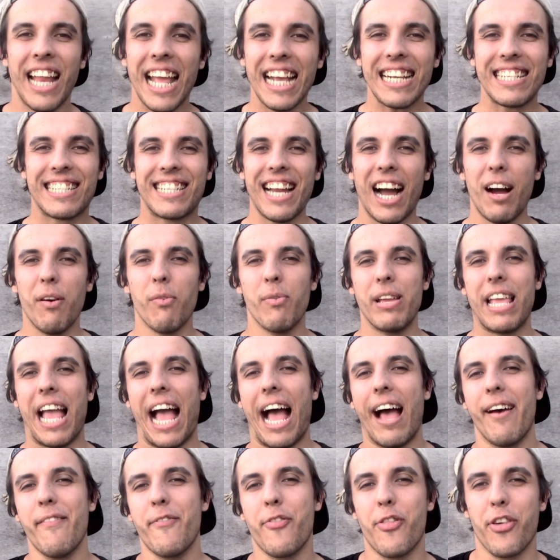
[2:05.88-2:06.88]
Next up, we
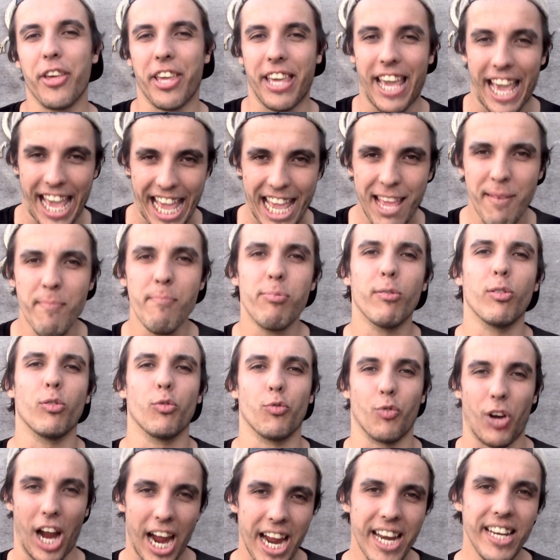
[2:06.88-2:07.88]
have the Canberra
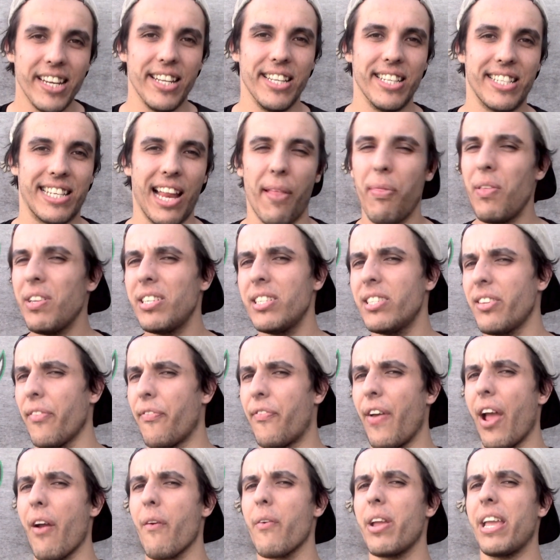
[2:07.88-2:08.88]
Raiders. Now this is a
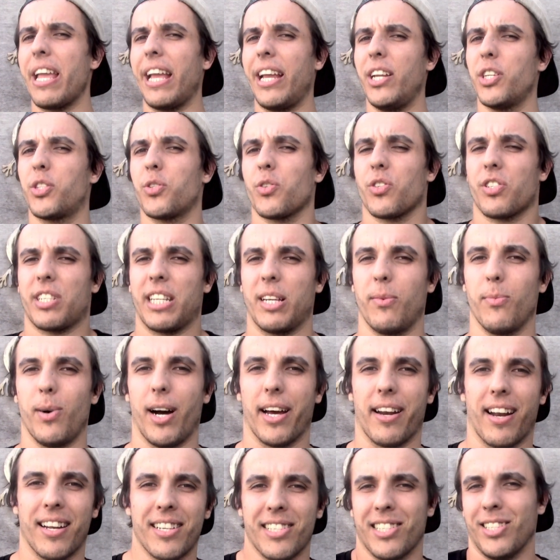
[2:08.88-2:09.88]
very interesting
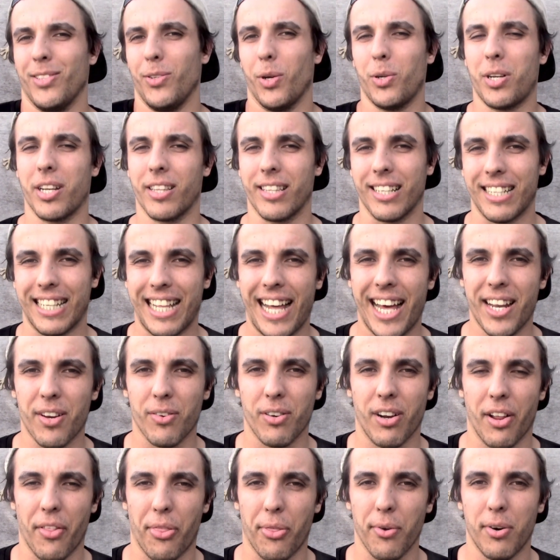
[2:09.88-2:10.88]
one. I just looked at the ladder
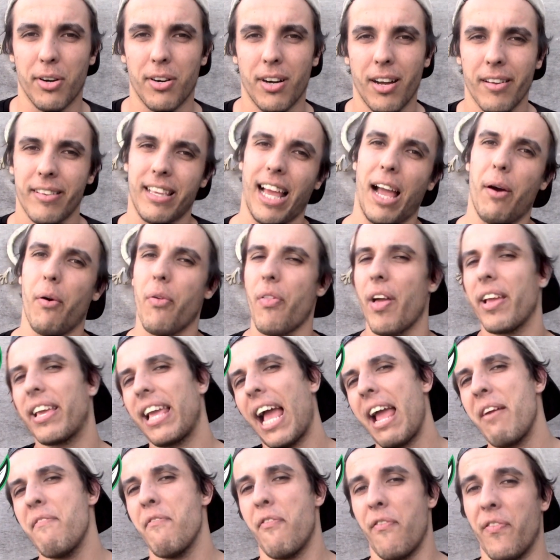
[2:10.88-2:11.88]
and I thought, okay, well they
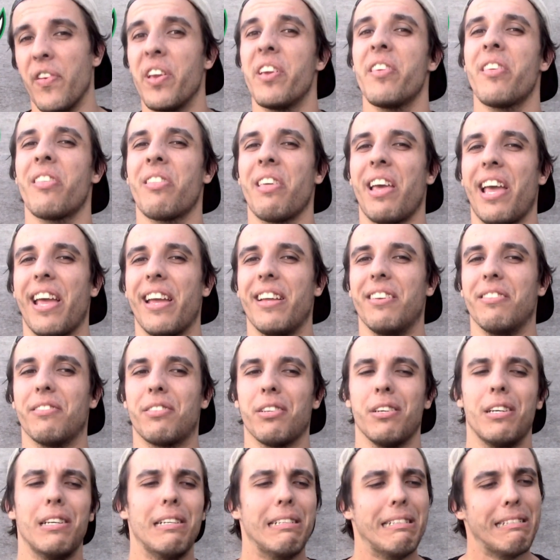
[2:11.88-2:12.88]
came 5th,
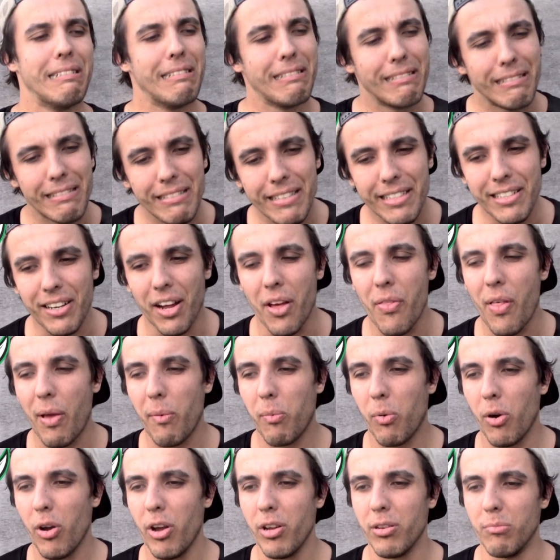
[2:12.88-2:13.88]
and you know, they
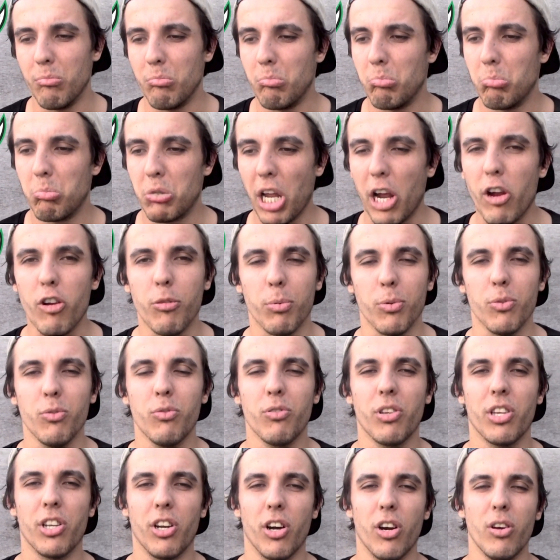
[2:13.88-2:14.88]
weren't
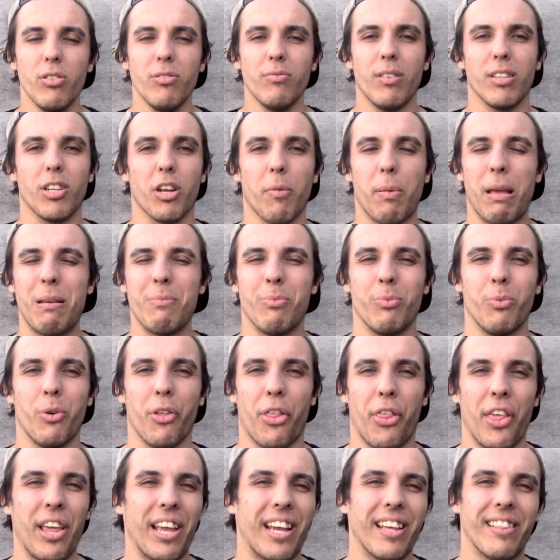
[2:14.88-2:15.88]
terrible. You know, a lot of people were
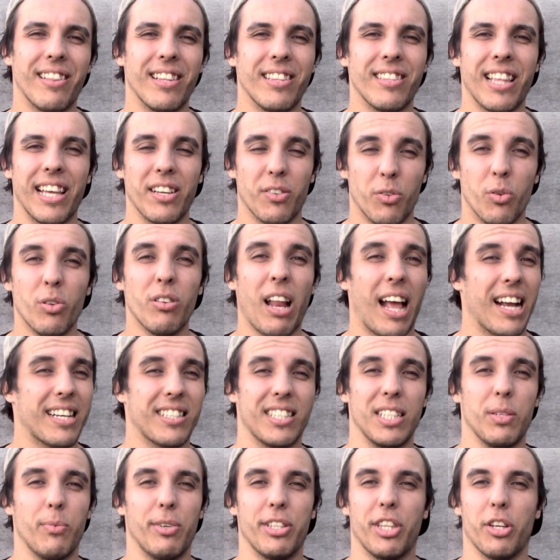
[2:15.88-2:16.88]
thinking that they could
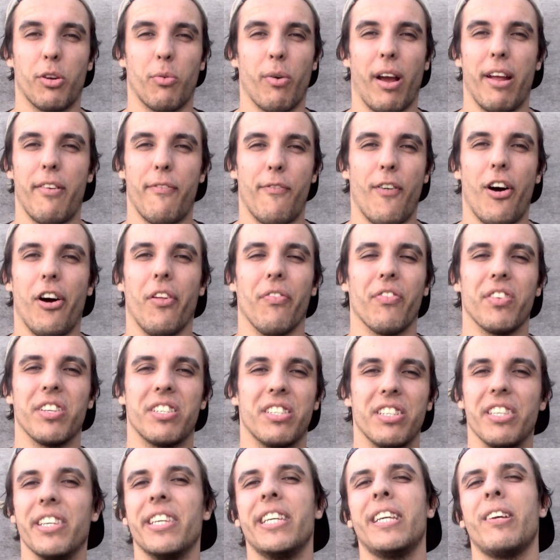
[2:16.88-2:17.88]
actually win the grand final
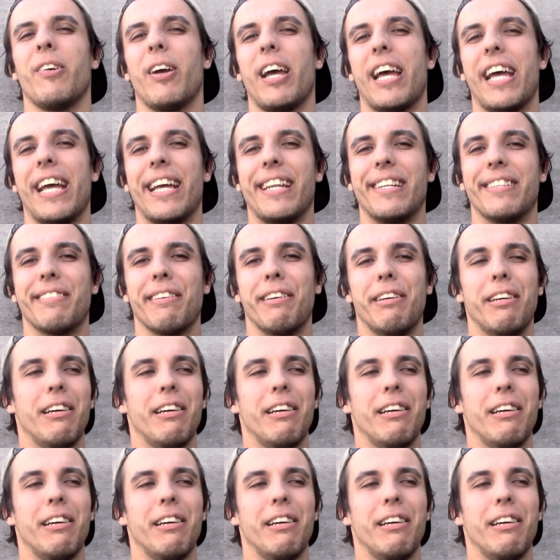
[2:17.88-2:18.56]
this year, and